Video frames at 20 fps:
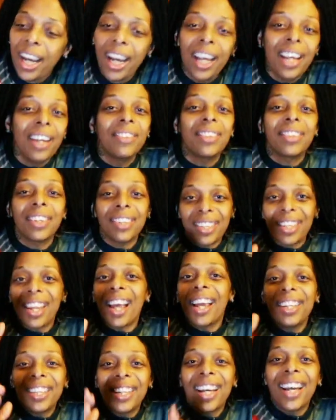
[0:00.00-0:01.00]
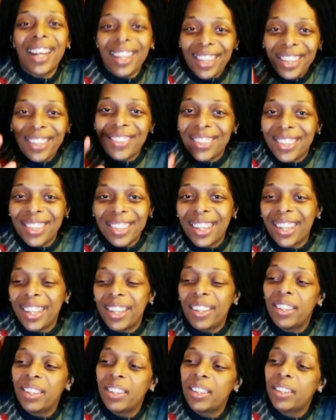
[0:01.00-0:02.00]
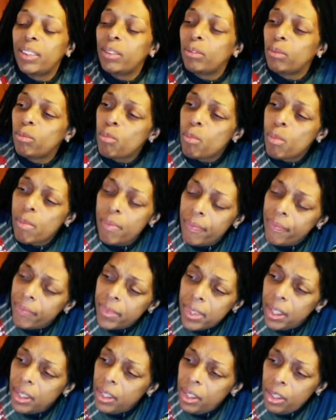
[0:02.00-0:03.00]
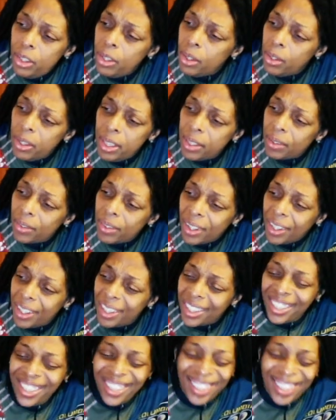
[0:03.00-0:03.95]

It was just like that. He was just like, you're doing it wrong.